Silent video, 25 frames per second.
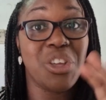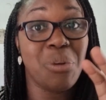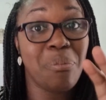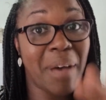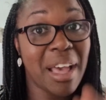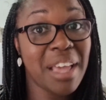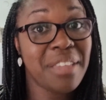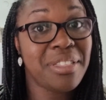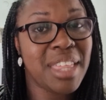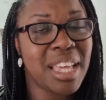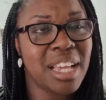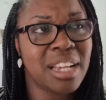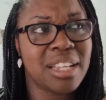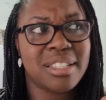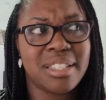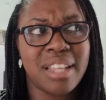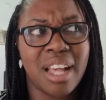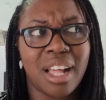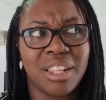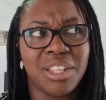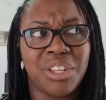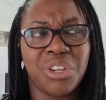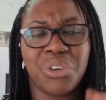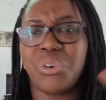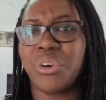you might think,
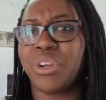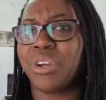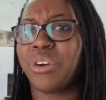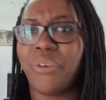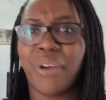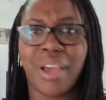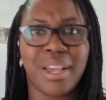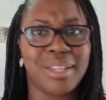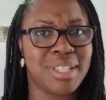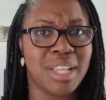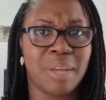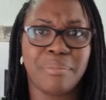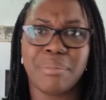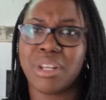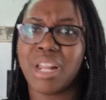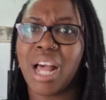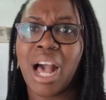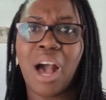Sally, you're going crazy. I mean,